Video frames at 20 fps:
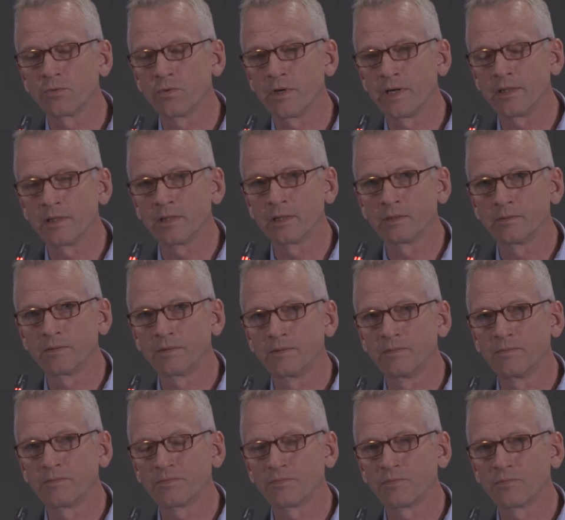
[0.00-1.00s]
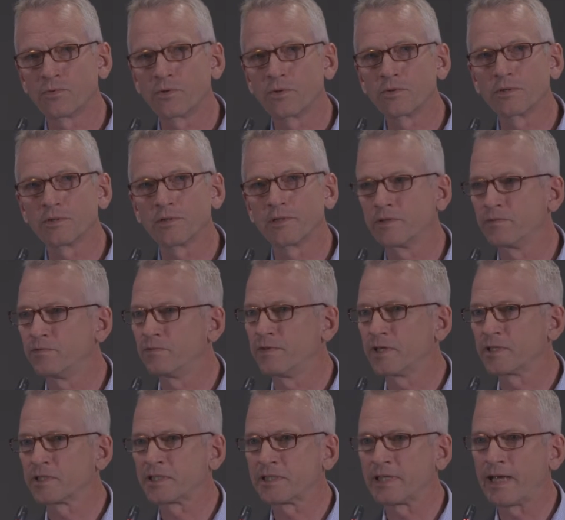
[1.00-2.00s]
way the world of
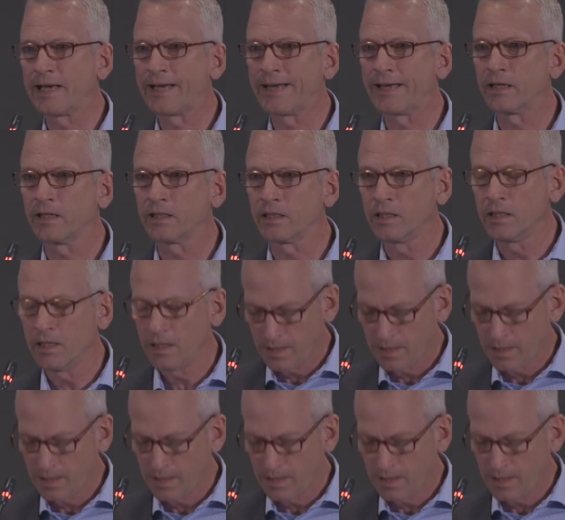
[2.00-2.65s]
Versailles